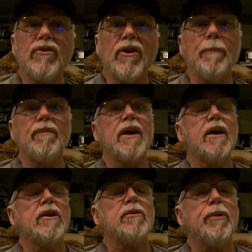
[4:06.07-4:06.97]
So
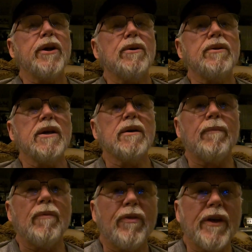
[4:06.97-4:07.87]
pretty cool deal.
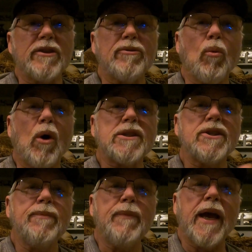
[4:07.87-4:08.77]
Thanks for watching,